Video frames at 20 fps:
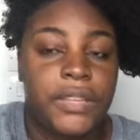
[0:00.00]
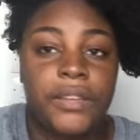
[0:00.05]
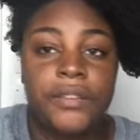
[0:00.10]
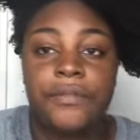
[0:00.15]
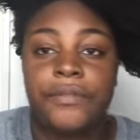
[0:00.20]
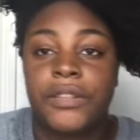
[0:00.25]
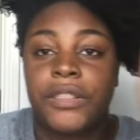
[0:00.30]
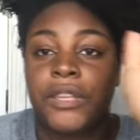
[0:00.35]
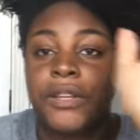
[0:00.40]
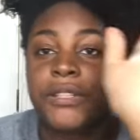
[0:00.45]

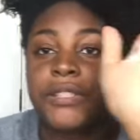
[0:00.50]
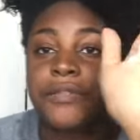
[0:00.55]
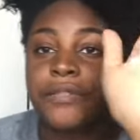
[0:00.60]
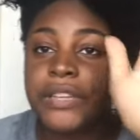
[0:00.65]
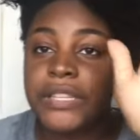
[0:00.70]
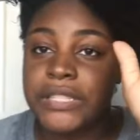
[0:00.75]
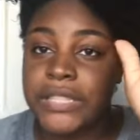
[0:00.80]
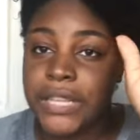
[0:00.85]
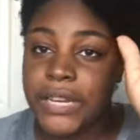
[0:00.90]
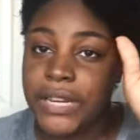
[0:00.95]
For those of
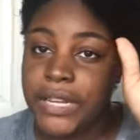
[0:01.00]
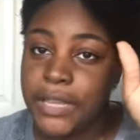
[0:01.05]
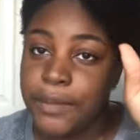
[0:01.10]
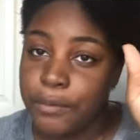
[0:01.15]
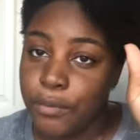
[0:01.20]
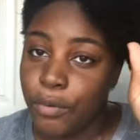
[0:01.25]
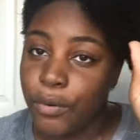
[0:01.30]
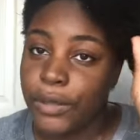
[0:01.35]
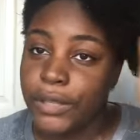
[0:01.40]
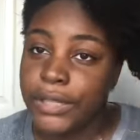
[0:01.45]
us that need
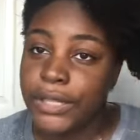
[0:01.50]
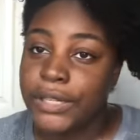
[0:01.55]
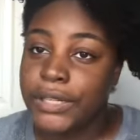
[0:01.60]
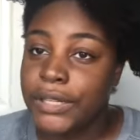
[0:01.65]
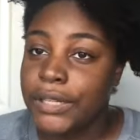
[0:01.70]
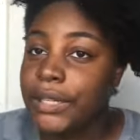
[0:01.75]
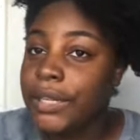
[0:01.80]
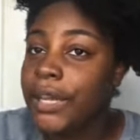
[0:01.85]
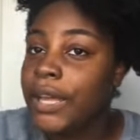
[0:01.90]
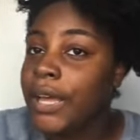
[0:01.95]
more than
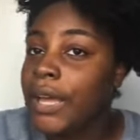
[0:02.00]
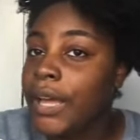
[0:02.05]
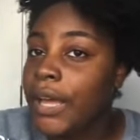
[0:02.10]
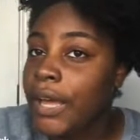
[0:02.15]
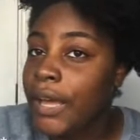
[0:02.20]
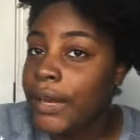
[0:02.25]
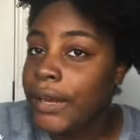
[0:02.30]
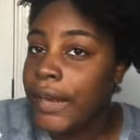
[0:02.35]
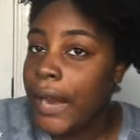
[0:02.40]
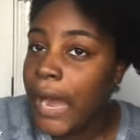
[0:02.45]
a
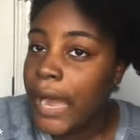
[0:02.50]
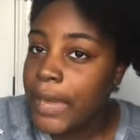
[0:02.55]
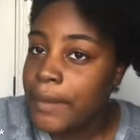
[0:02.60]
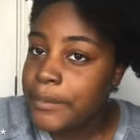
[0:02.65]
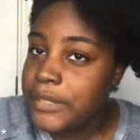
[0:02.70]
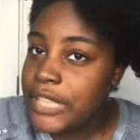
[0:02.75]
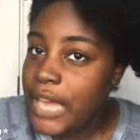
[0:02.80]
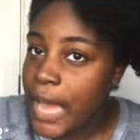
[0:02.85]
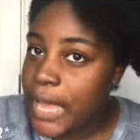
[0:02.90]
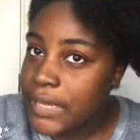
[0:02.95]

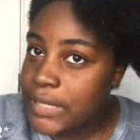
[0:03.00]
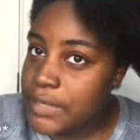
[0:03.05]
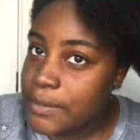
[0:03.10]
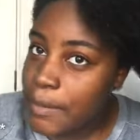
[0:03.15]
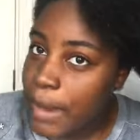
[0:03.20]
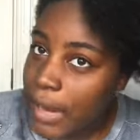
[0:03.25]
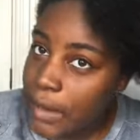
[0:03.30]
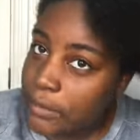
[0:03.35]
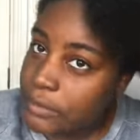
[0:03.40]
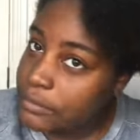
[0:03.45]
dime-sized
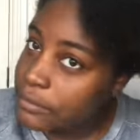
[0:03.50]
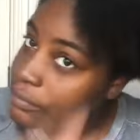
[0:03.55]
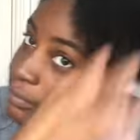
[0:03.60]
amount,